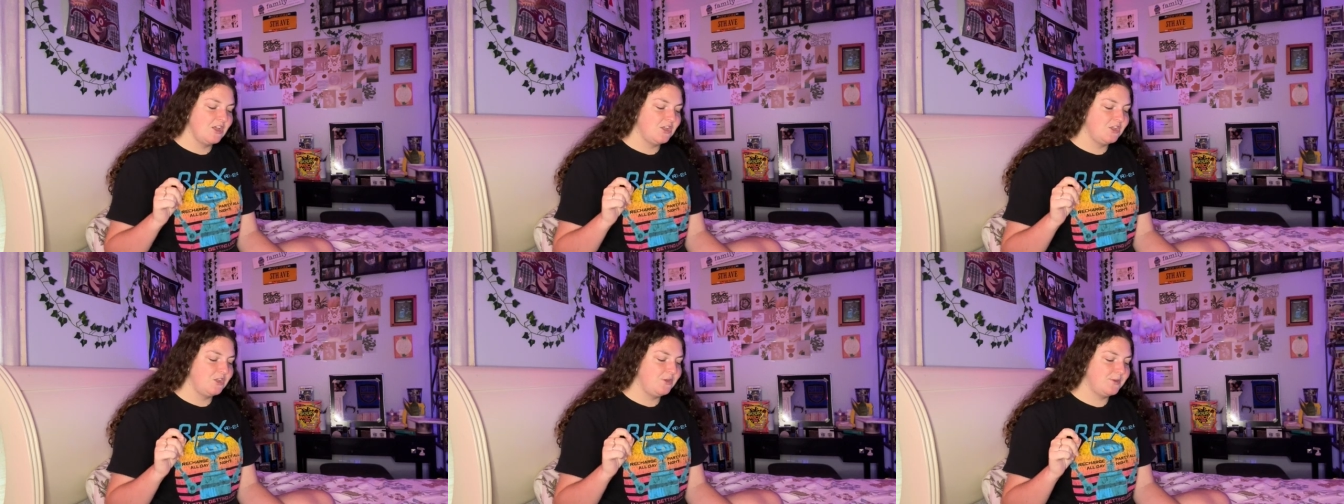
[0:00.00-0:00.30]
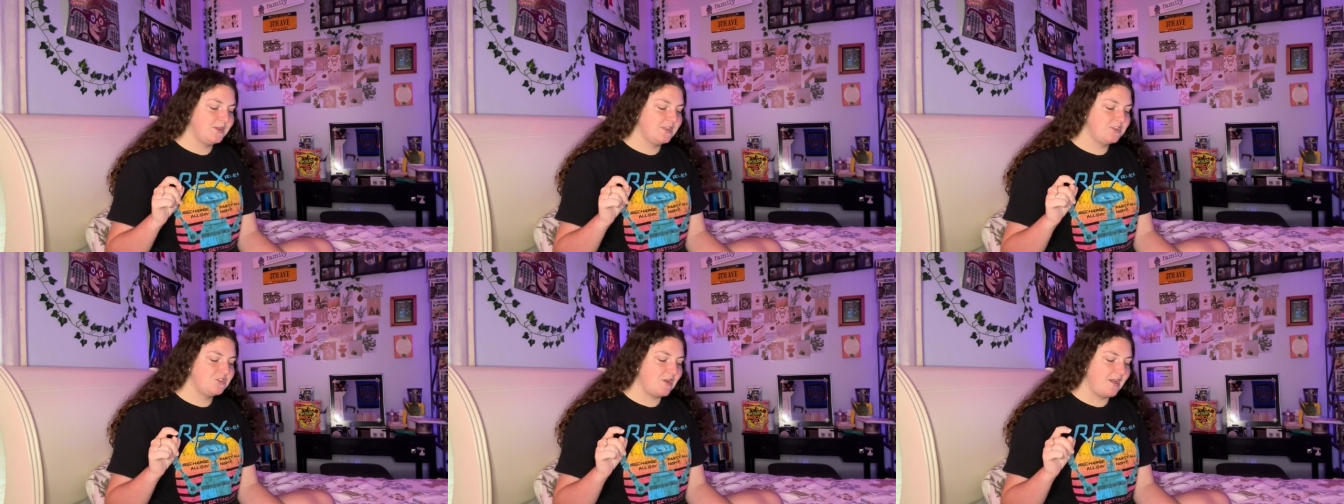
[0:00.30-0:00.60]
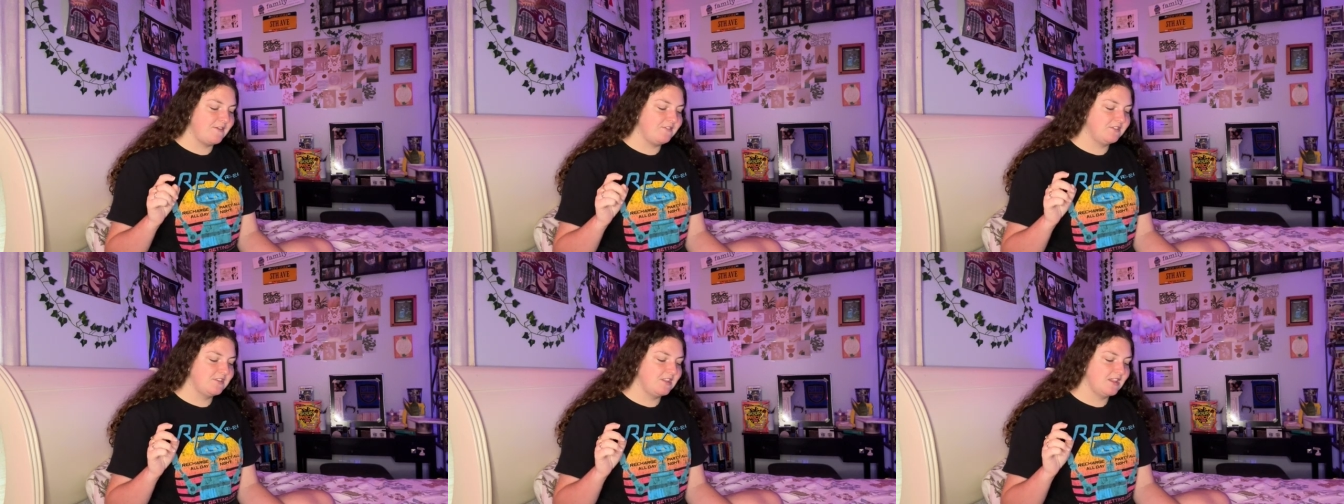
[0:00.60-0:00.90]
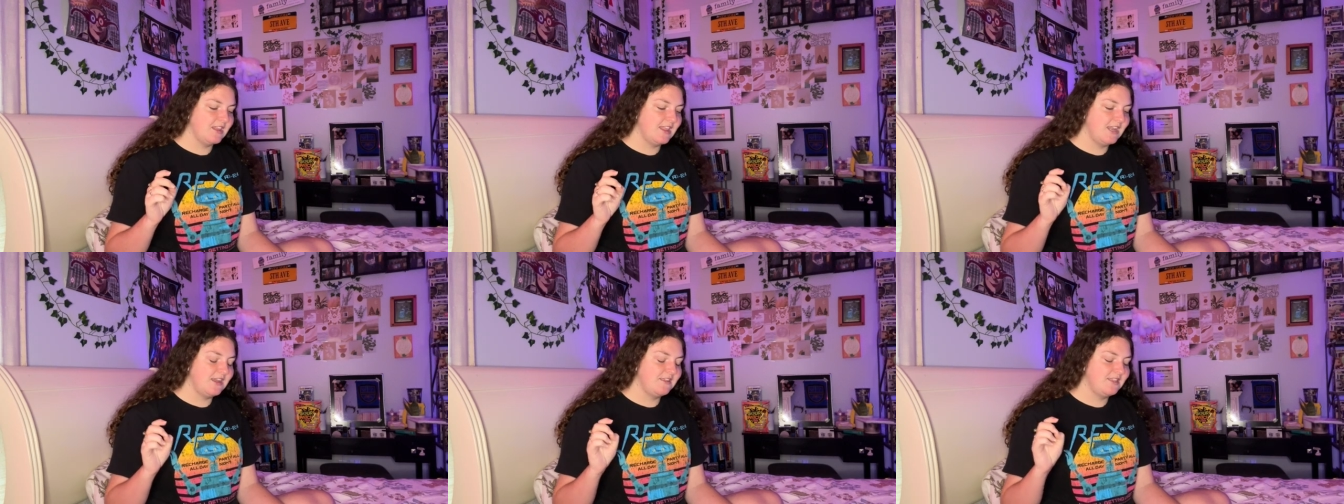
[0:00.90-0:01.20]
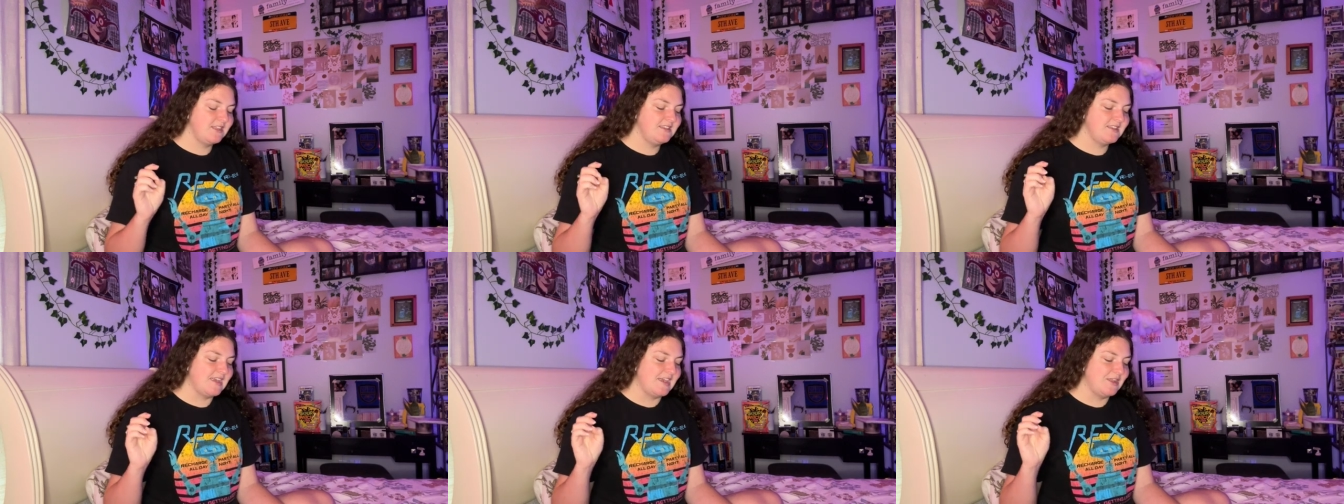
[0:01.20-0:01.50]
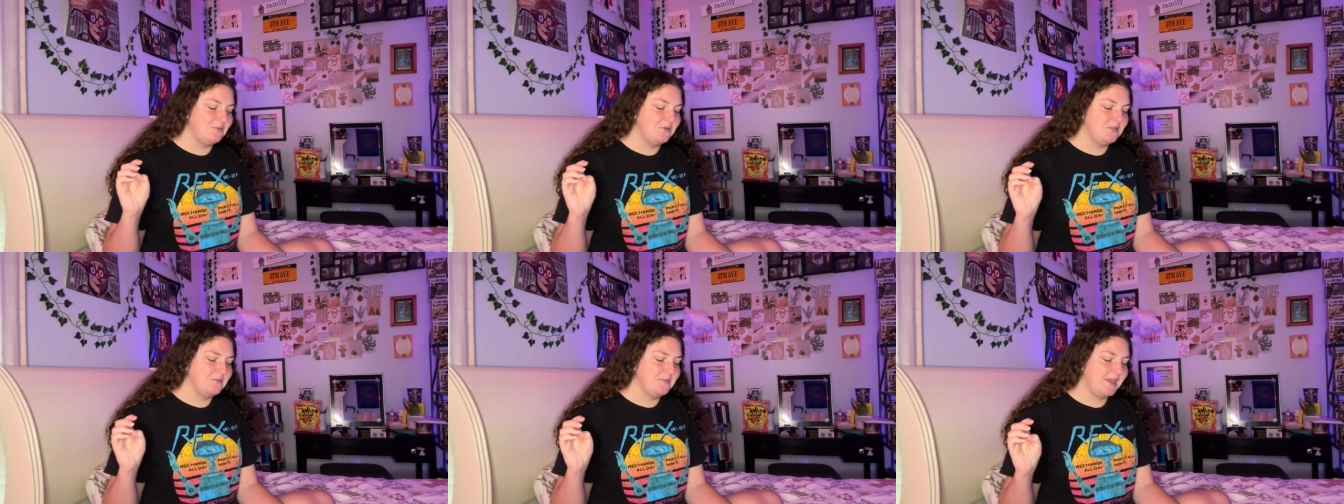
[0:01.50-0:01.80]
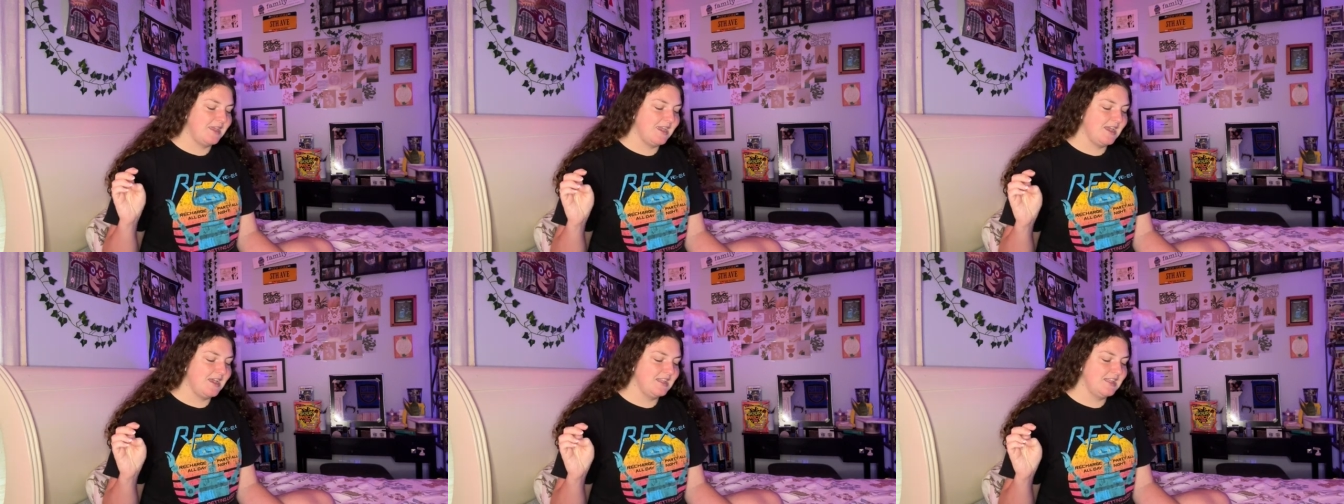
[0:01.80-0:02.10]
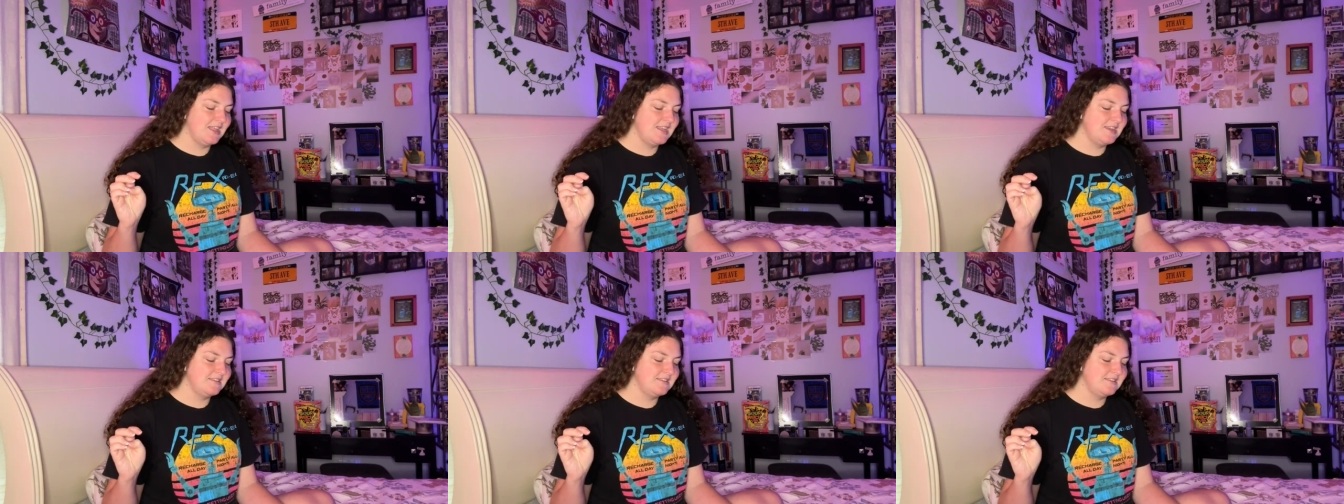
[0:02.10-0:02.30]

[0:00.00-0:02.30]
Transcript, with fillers: you can travel to the land of the dead with Miguel and